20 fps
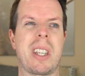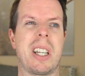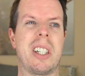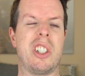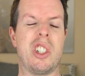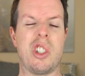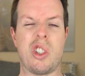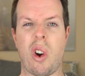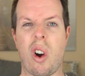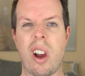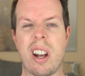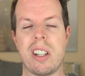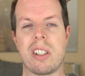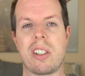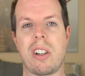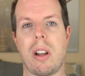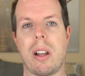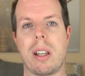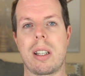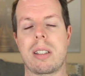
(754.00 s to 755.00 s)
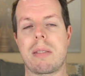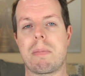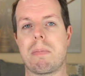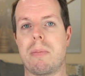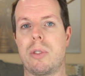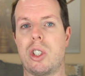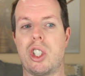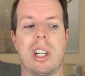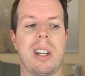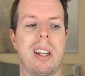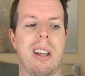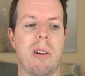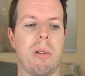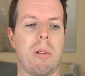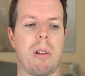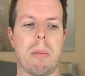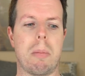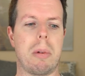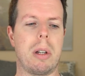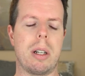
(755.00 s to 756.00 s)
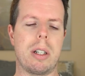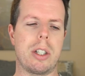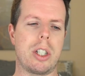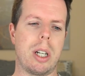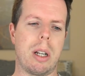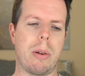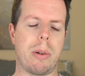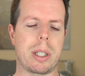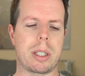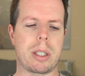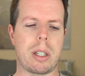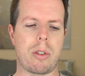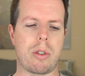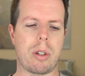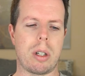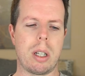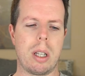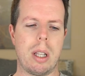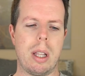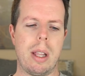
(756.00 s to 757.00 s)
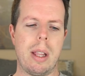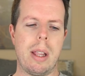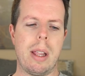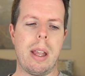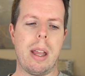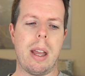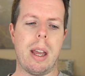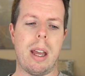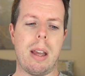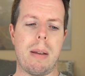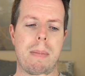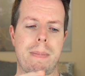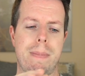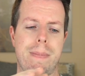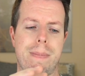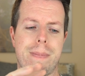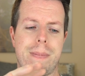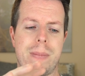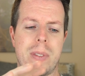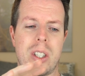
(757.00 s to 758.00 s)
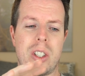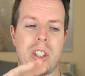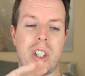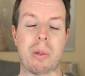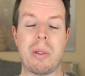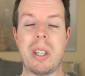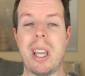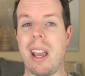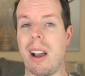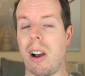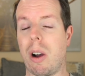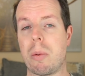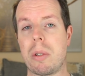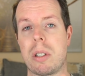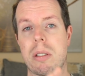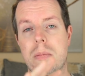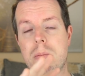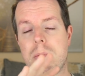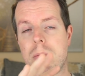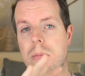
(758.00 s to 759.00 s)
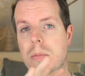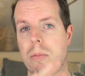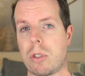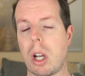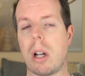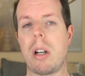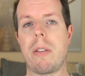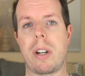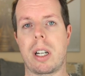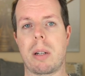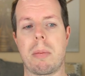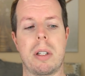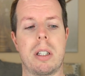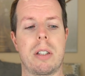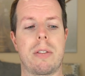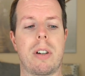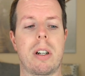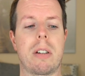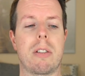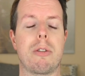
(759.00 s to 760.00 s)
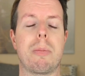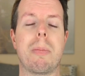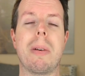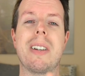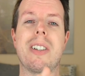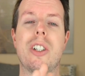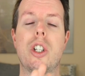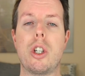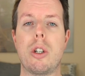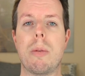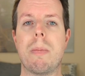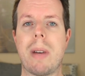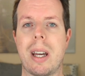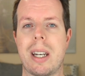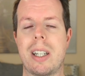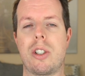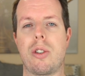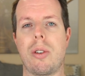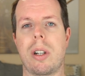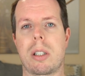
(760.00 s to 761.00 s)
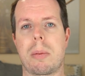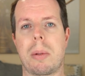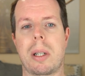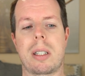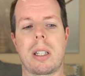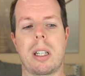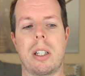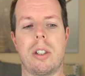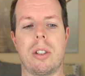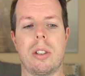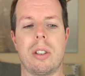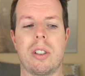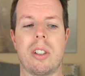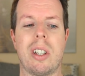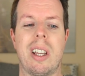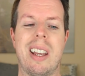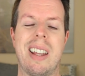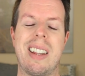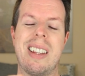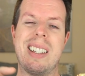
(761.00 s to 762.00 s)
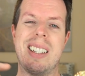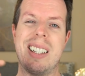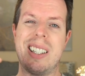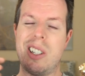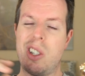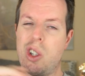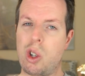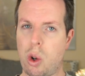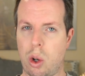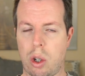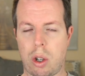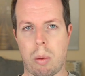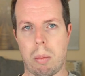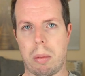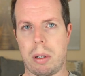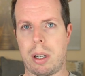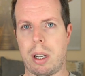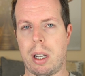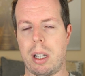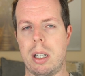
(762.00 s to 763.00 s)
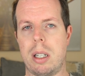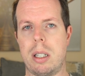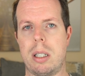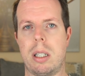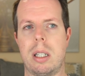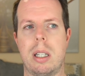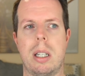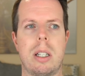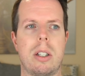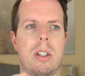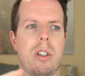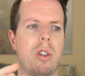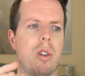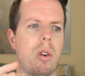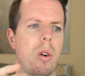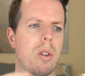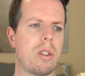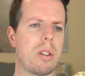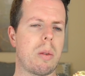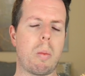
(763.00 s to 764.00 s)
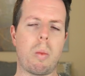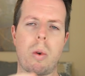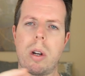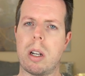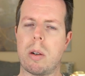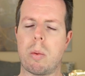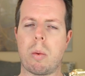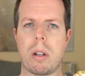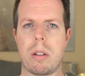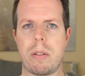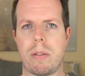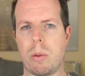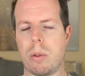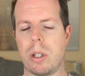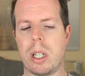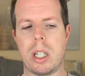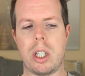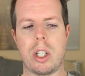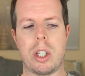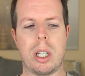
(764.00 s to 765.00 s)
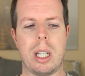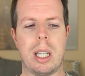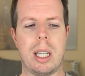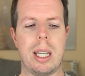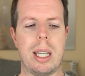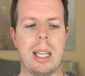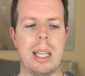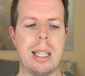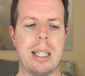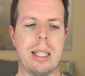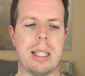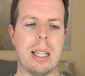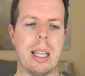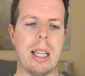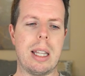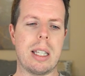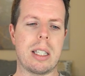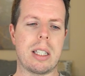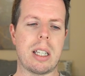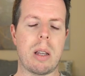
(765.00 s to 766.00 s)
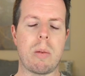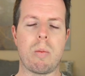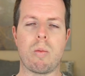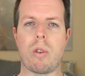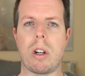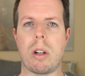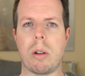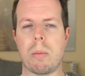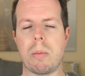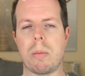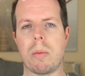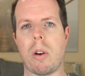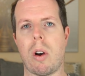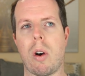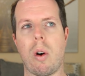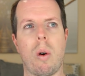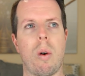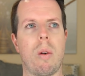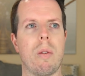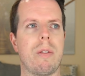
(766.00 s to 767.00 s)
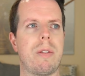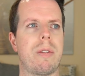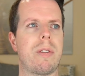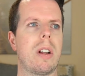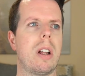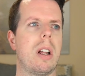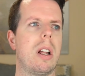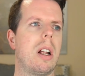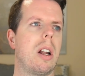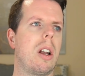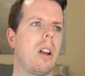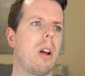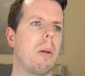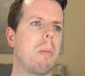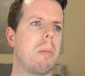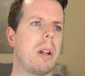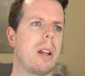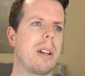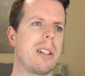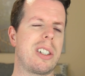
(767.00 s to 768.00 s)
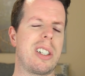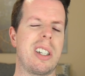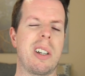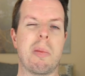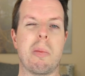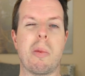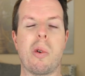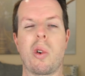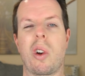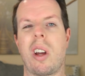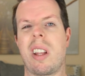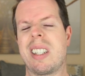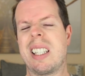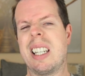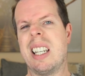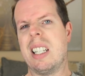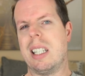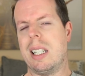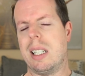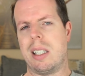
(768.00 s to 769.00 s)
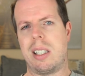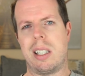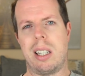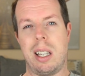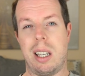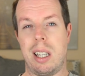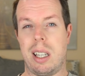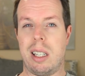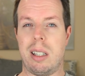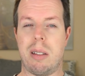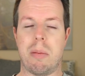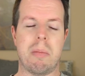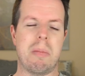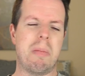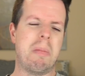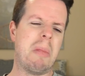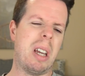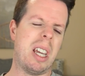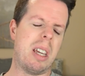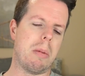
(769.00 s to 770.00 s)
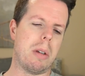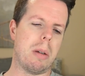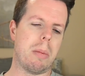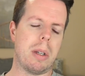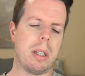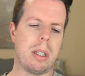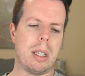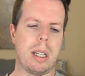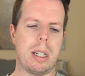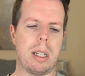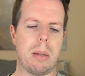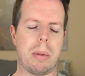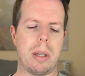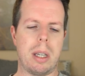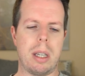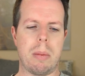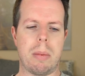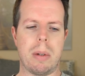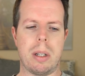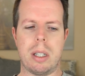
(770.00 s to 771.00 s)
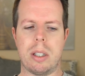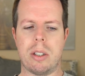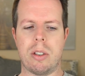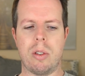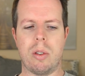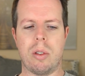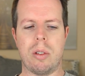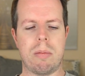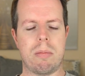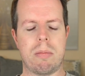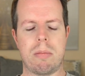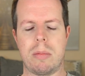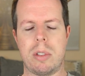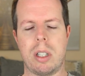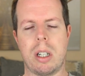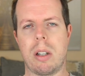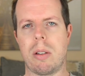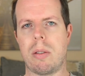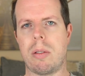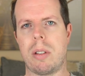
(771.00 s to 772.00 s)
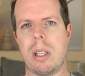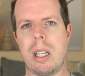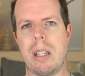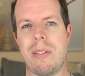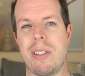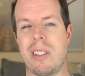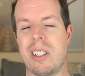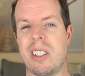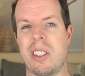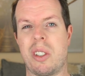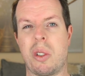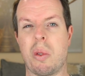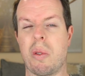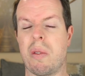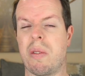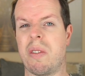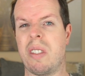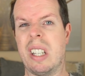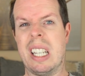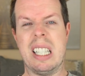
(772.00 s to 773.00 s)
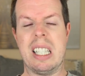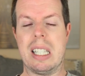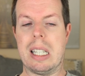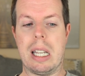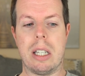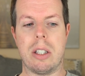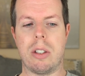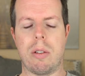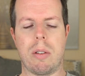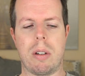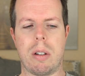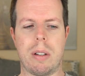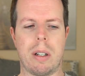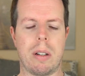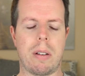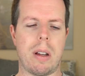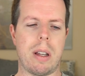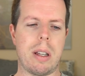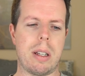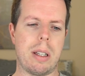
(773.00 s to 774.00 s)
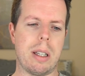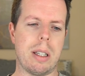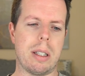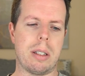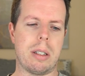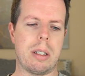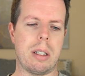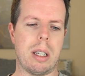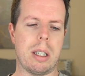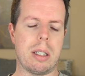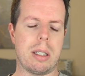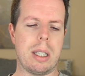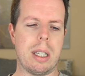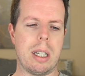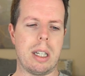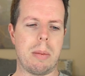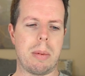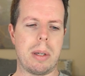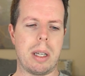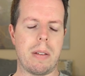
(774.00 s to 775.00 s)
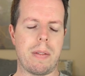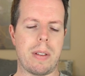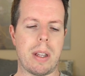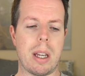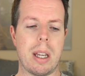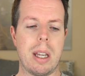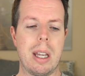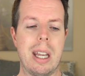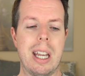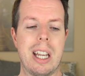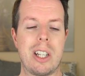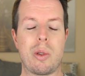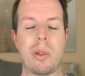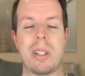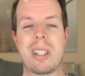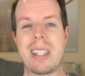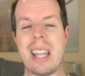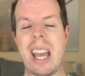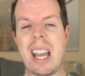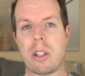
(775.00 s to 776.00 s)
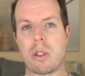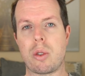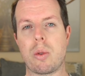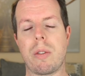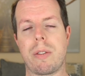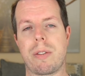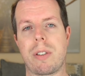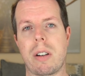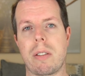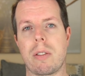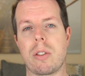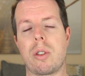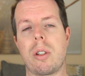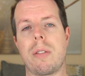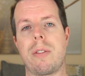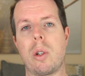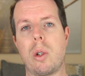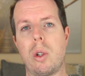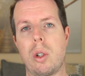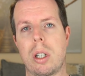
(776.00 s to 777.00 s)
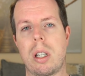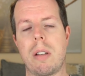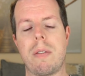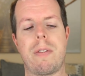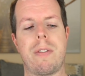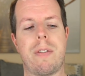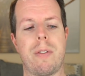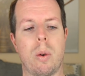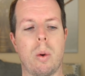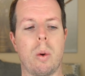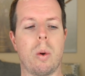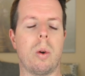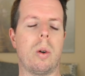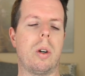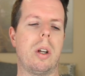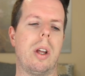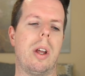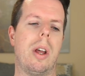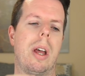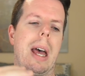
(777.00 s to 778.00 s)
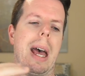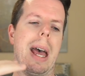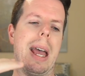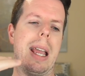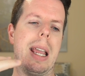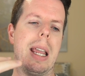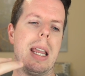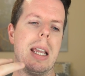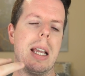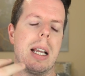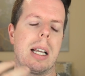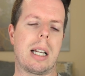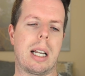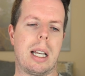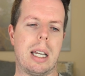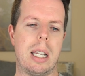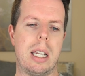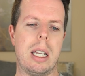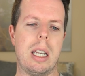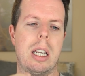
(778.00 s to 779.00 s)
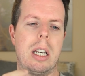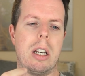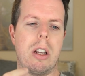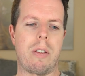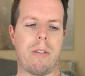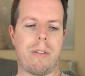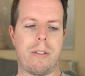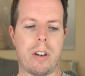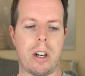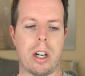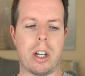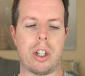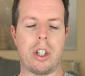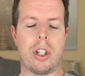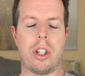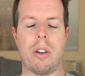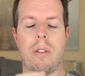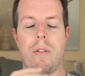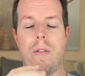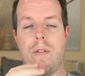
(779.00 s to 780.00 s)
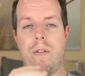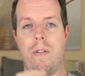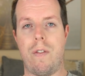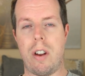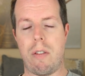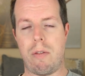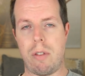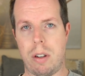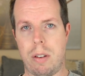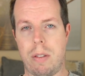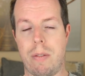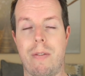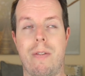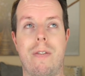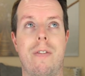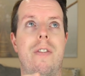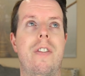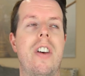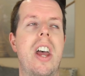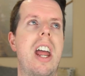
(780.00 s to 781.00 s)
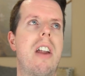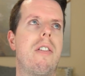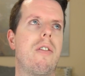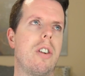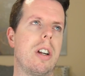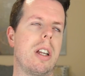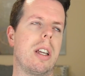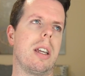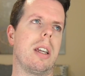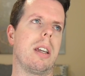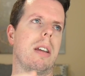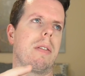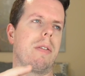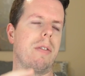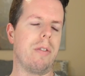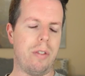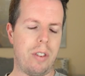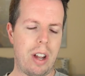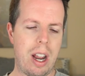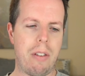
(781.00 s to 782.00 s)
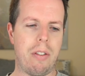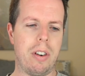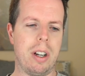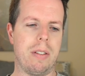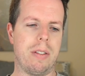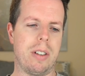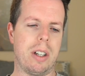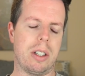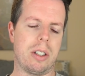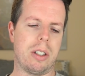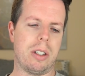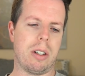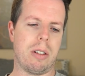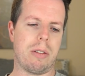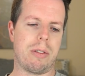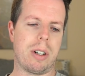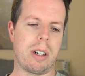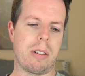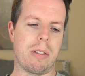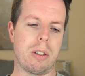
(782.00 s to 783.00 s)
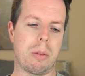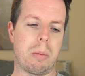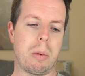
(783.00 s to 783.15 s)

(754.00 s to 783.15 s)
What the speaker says: designers like Chanel, like Bleu de Chanel, etc. So yeah, I would totally recommend this fragrance, but do manage your expectations. This is not complicated. It's not some weird, wonderful niche. It is in the same realm of like Bleu de Chanel, more like the EDT, maybe a bit of the EDP, but it's not, you know, even as sort of incense or anything like as the EDP of that. So it's that sort of fragrance. So if you're looking for a clean, fresh, very, very, very versatile fragrance,